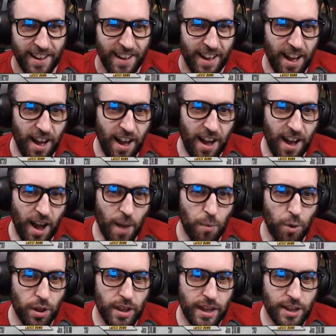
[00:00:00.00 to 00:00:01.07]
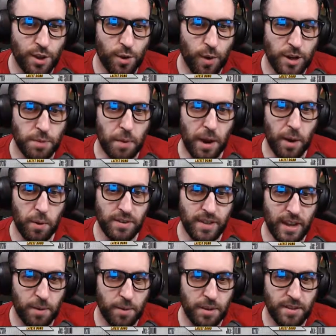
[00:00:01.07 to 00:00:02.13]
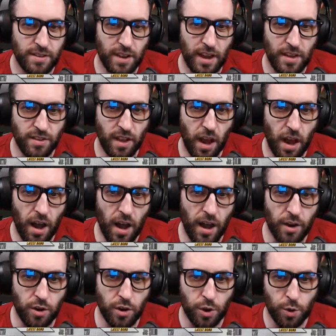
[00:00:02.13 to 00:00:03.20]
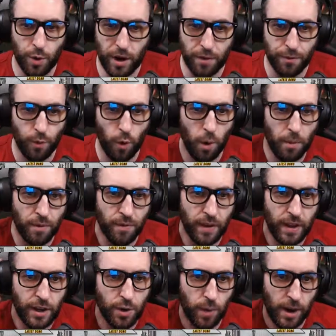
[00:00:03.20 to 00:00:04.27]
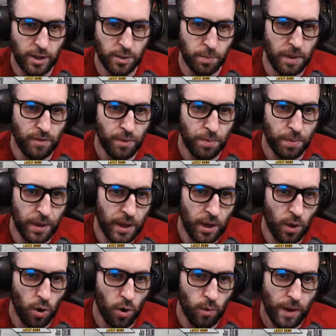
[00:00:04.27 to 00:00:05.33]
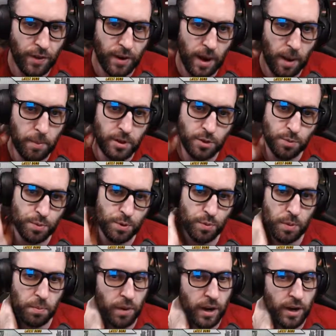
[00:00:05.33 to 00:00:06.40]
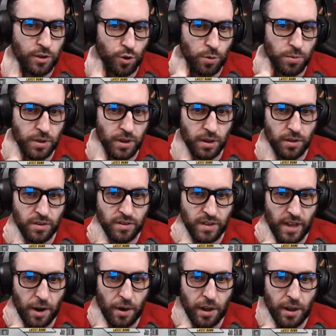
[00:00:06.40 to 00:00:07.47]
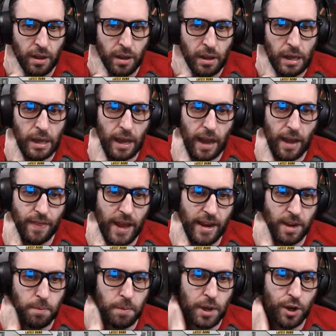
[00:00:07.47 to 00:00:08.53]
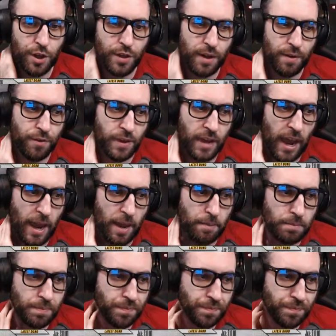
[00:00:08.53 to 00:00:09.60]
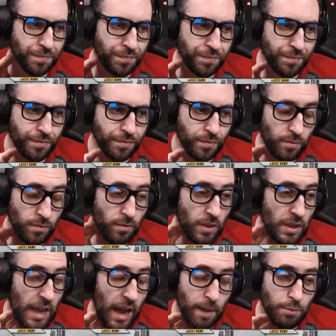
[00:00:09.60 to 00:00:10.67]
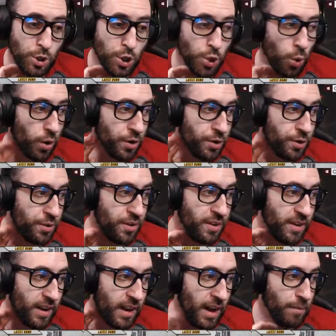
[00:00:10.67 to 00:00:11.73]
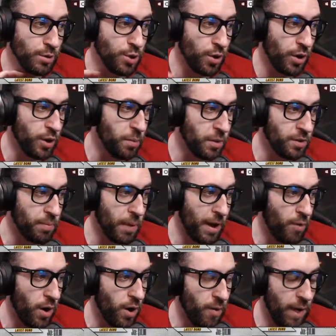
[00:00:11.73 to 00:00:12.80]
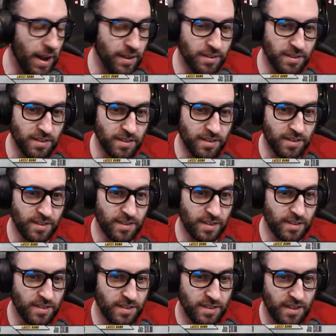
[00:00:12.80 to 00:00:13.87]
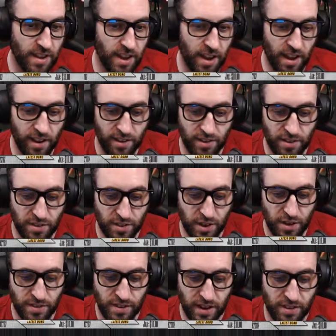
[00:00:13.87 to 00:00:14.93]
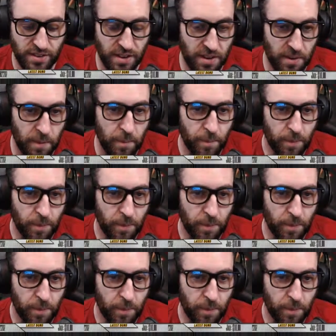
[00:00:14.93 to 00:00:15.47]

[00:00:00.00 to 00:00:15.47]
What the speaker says: I'm really liking the direction BioWare's taking with this, as it'll create a form of indirect PvP, or rather competition between players, groups, guilds, etc. And that could be a good thing for the game. I'm sure, dude. I'm sure you've been probably running around since Thursday or so.